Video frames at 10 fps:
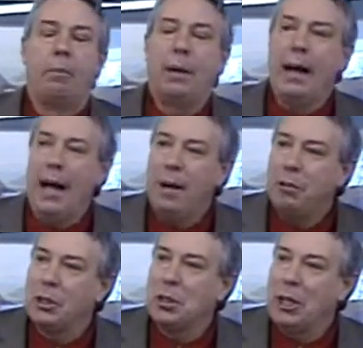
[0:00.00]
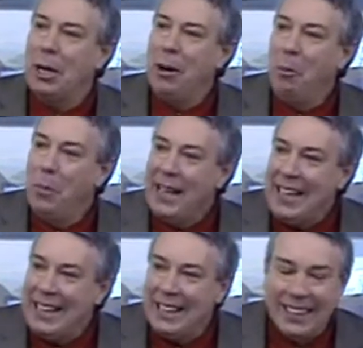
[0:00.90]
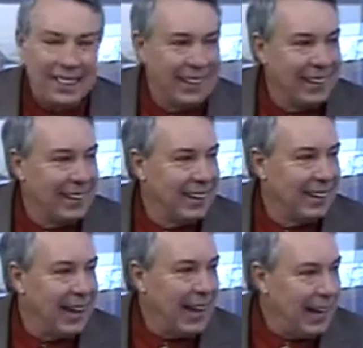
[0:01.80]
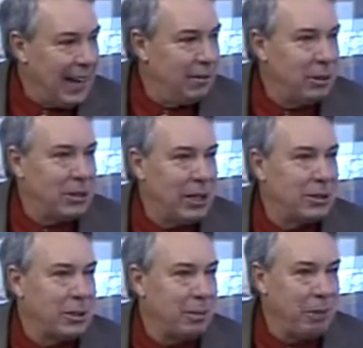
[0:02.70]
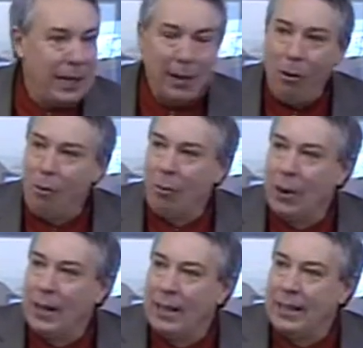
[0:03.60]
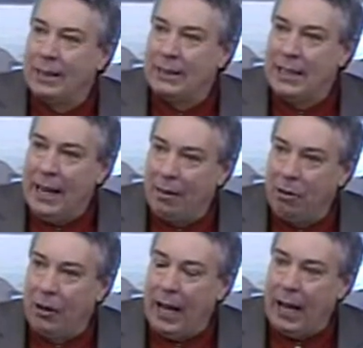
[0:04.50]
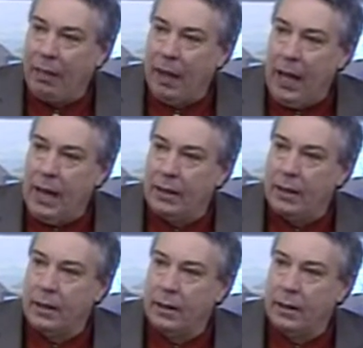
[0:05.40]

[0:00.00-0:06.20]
But I'm just little old me. I can't resist a big old devil like that.